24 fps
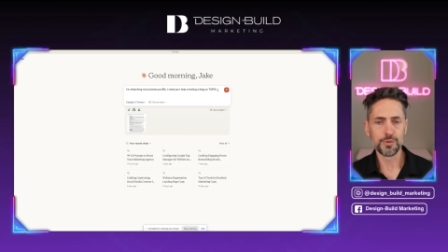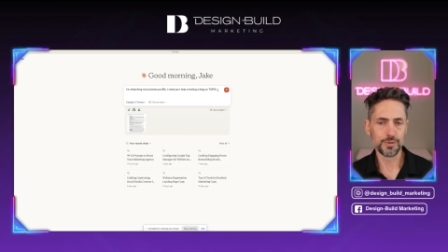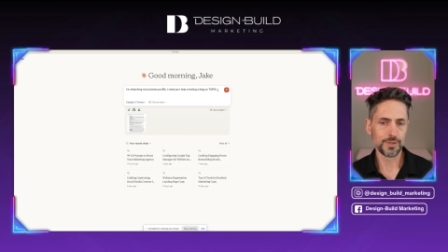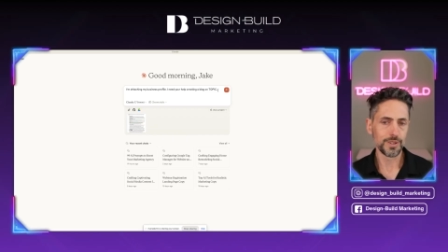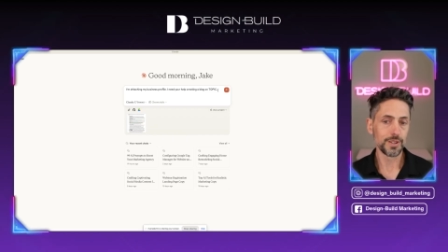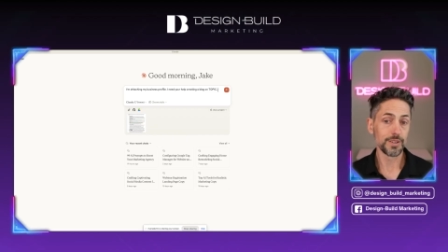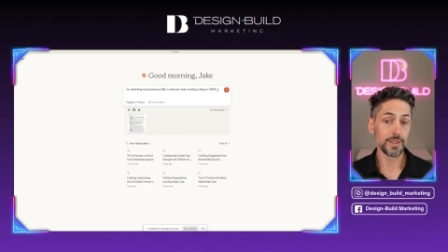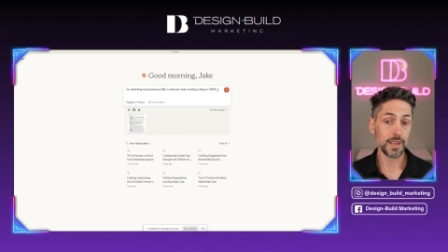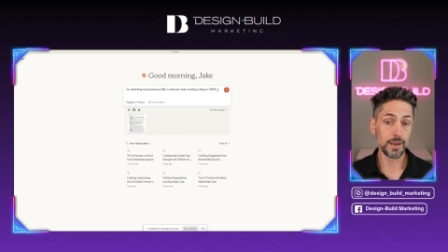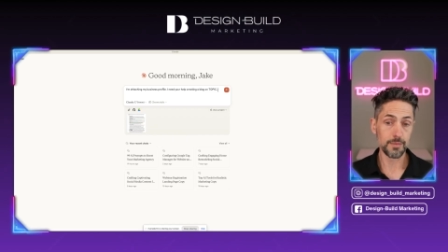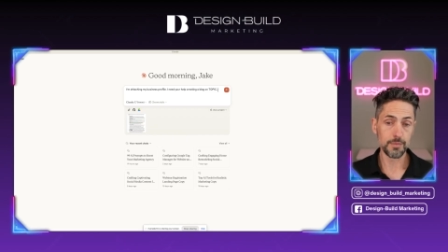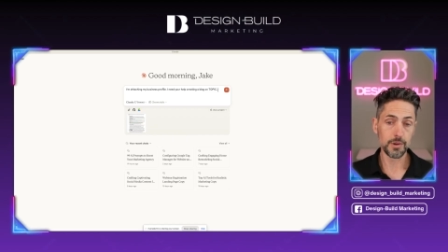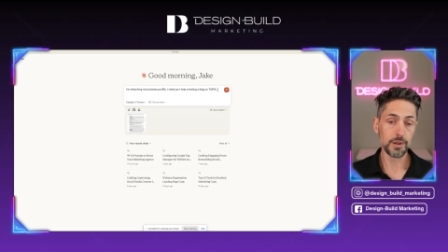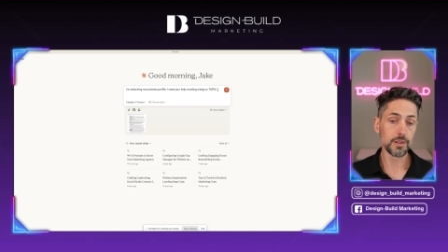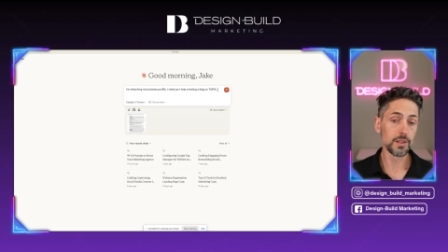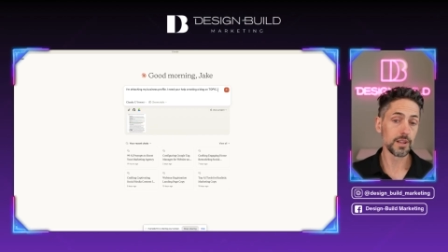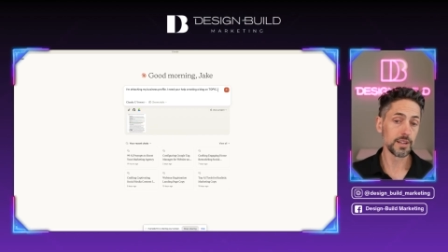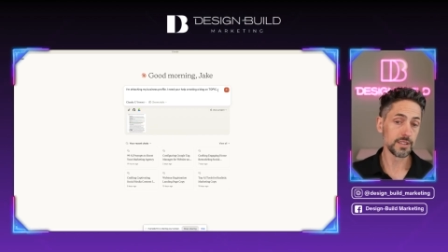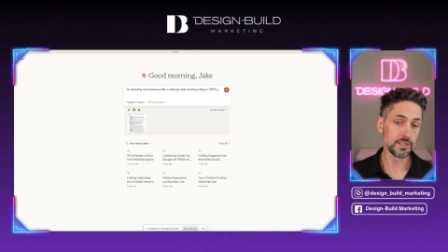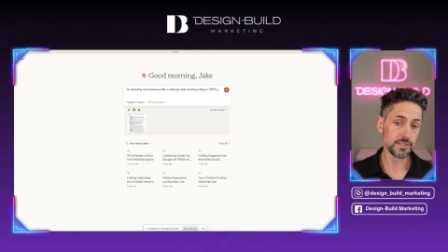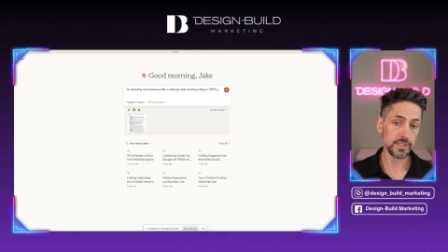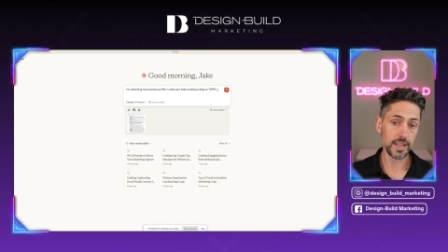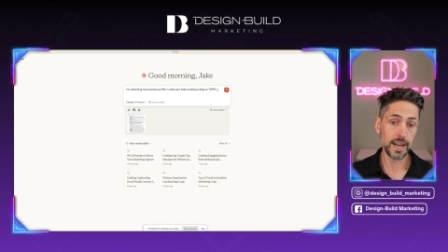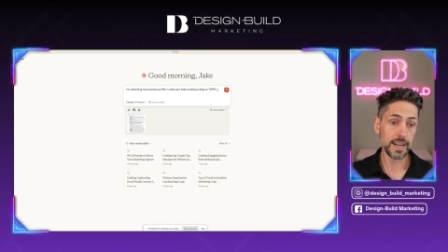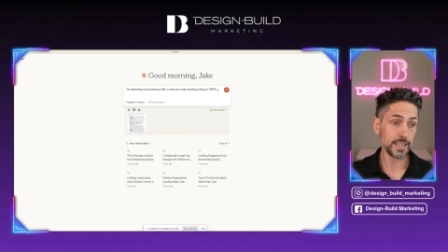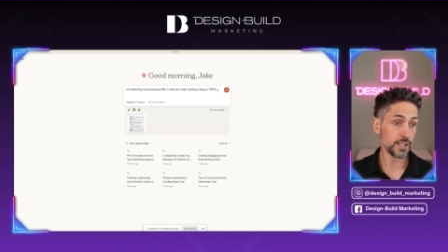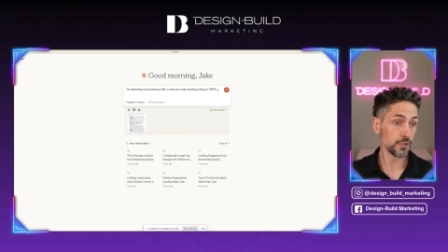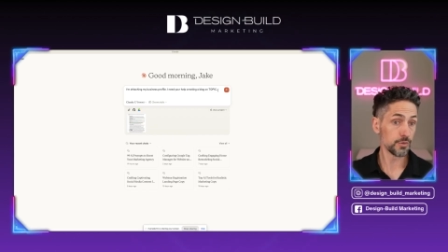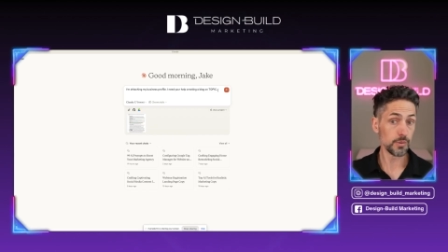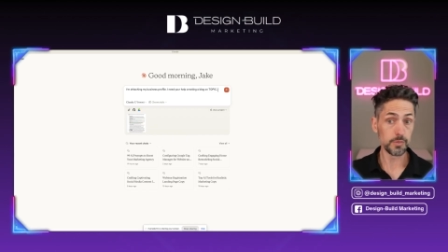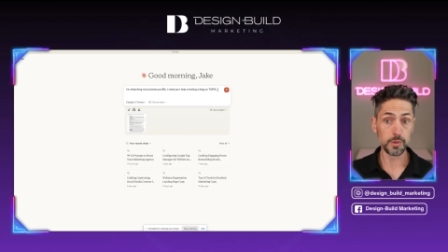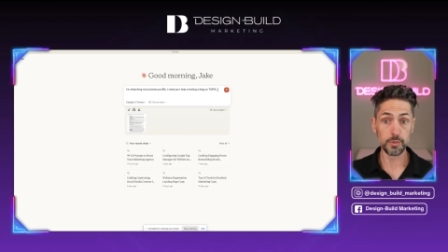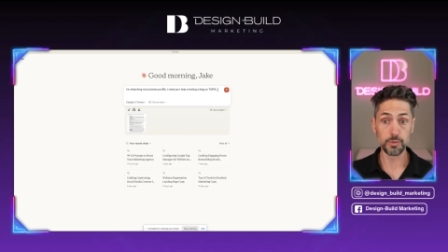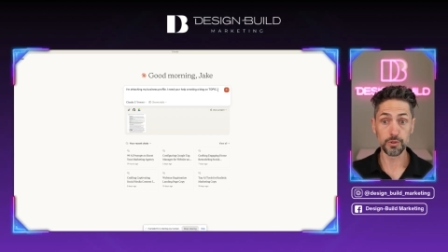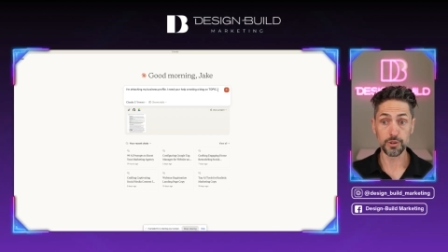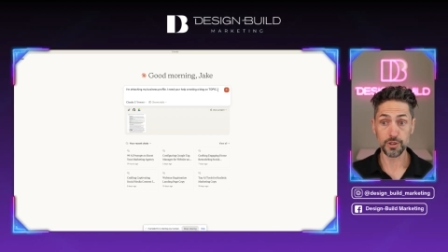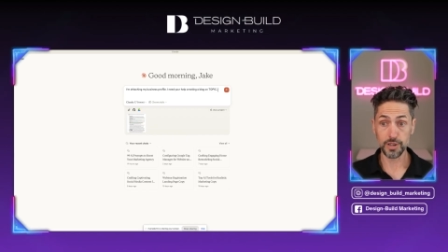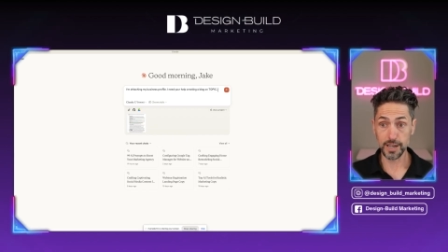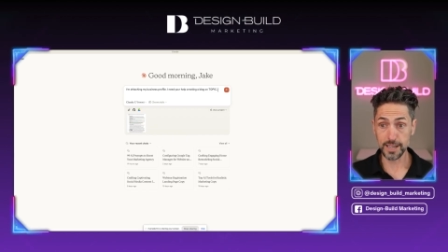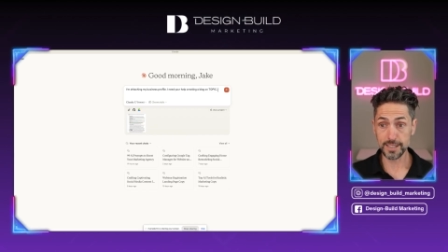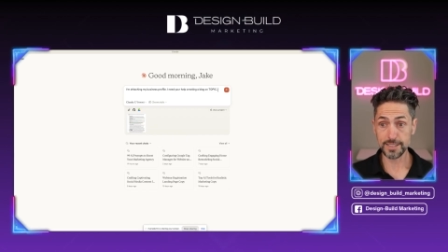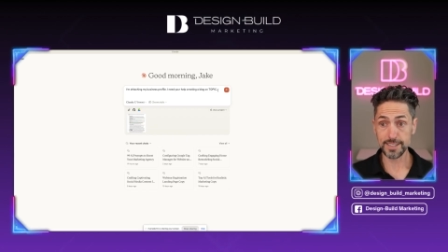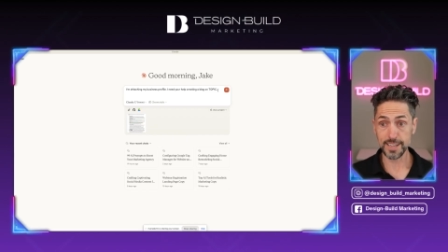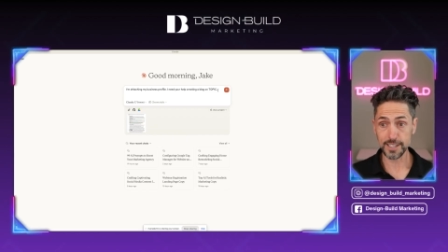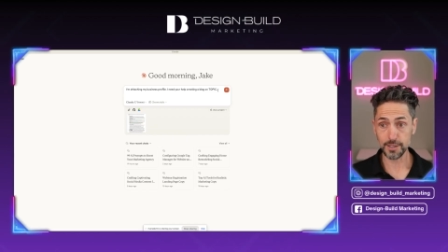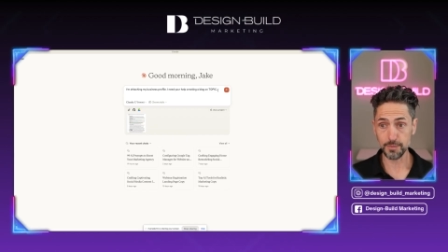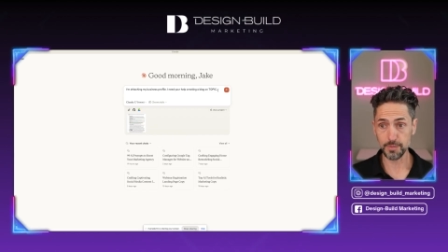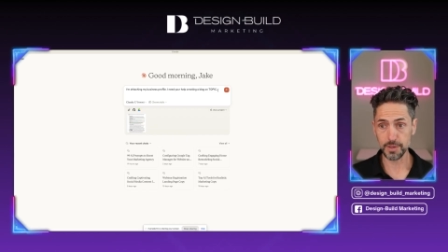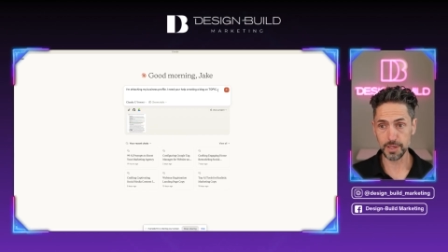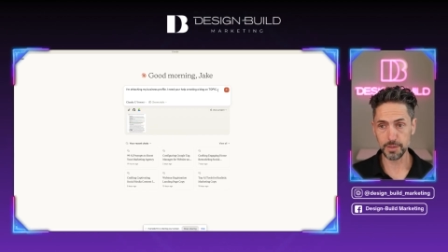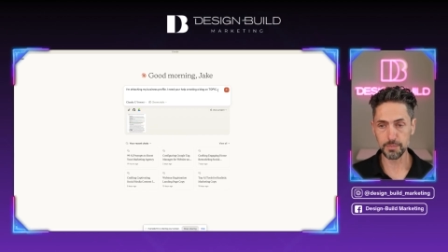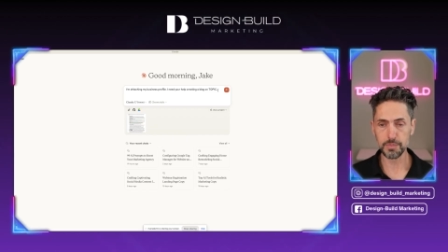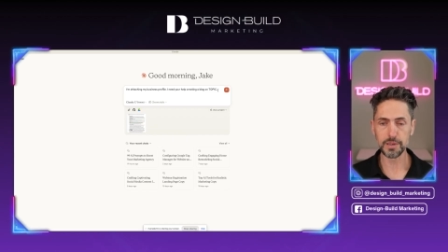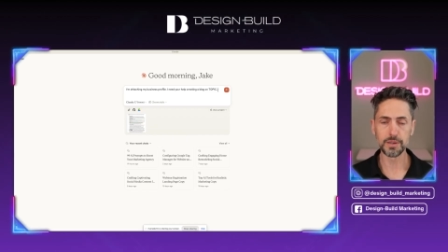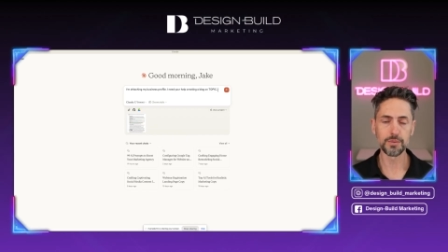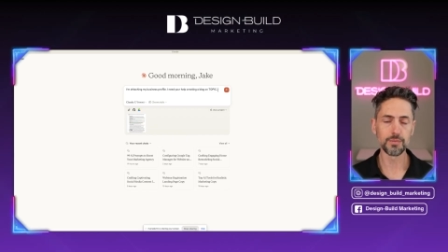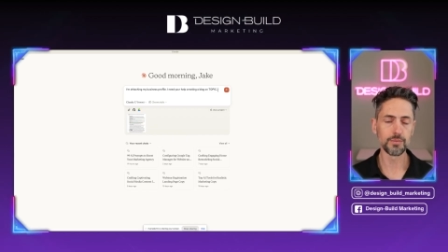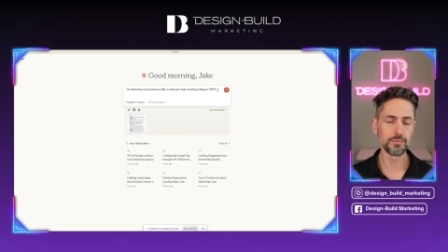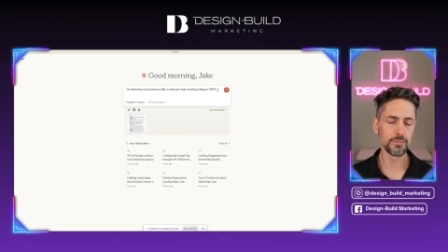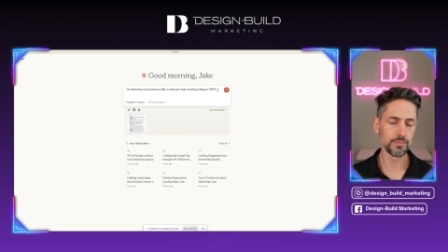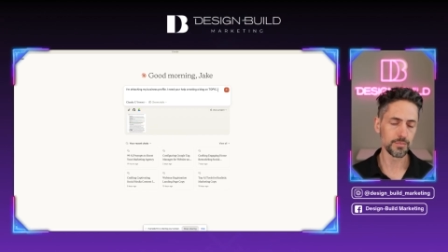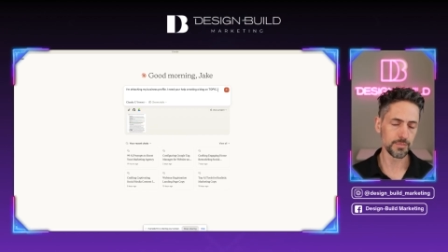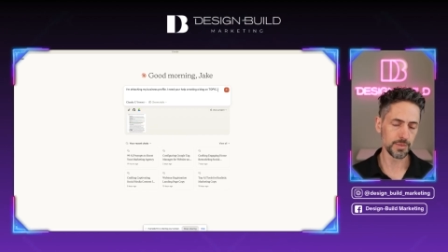of the time my clients say, I just want people to contact me, but